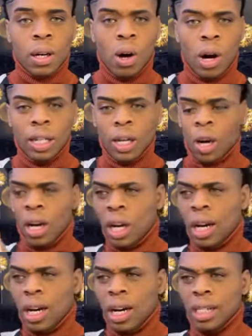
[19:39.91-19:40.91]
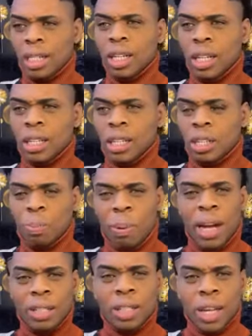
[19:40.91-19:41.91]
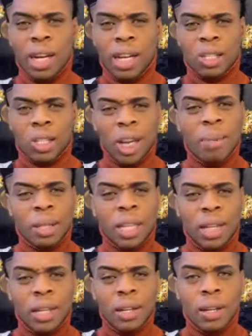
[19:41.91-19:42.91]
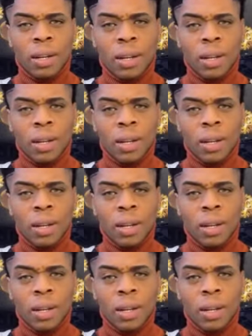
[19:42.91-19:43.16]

or, or, or, or to sponsor her in something.